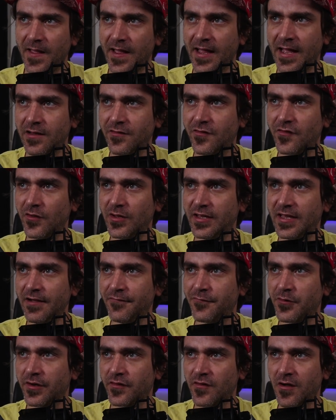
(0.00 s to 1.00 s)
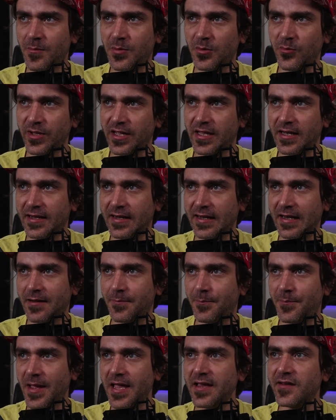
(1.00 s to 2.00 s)
And so here, for example, we can
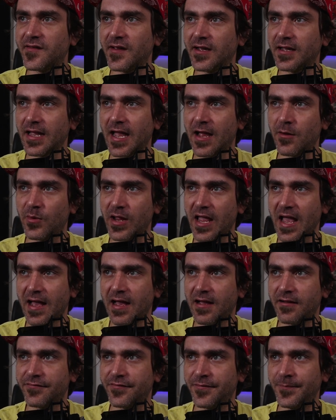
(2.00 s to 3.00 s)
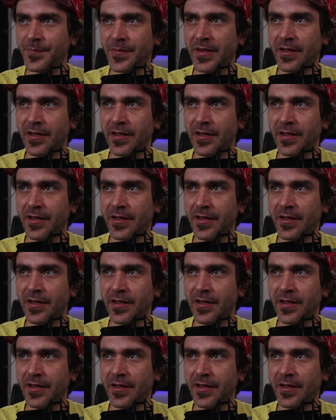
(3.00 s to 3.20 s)
click basic and we have